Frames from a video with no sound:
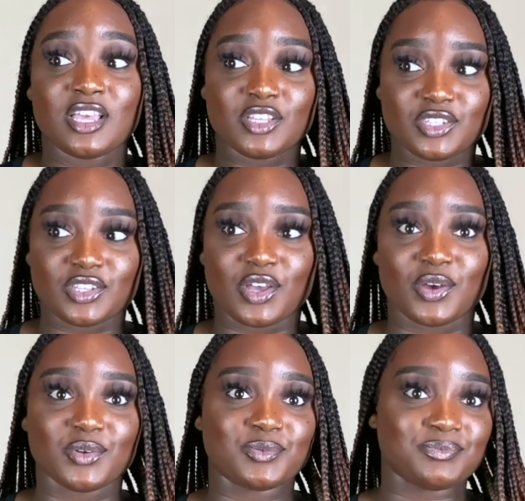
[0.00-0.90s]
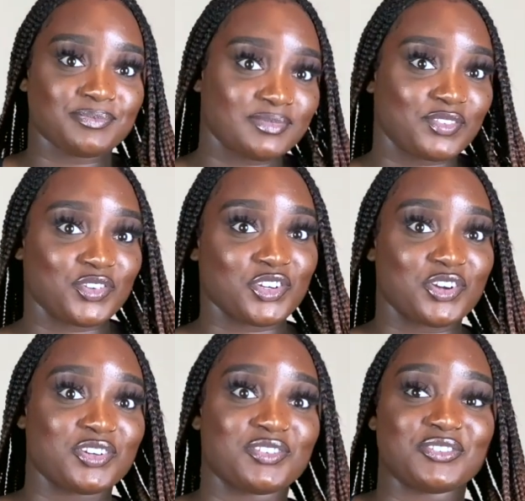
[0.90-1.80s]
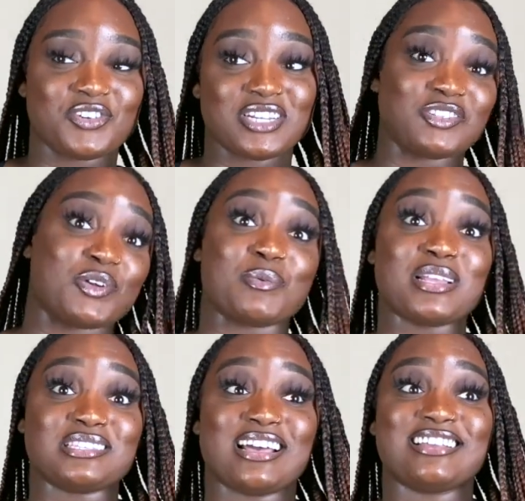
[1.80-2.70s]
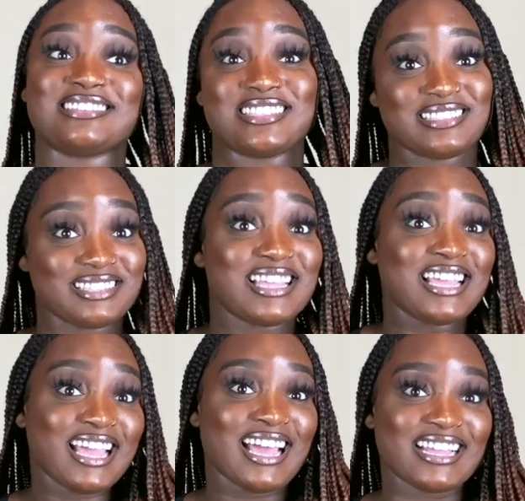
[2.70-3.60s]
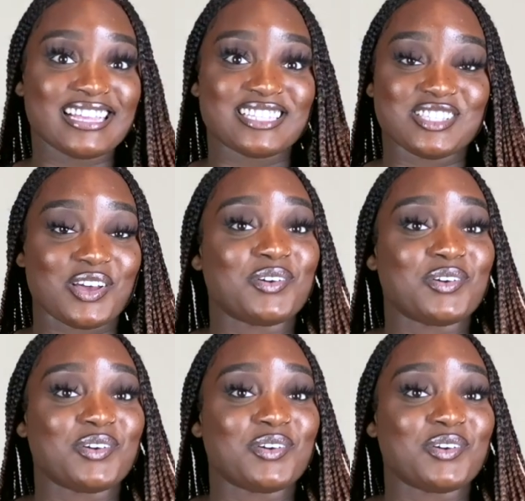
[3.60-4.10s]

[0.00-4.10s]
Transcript: so if your girlfriend is around my size, then I guess so.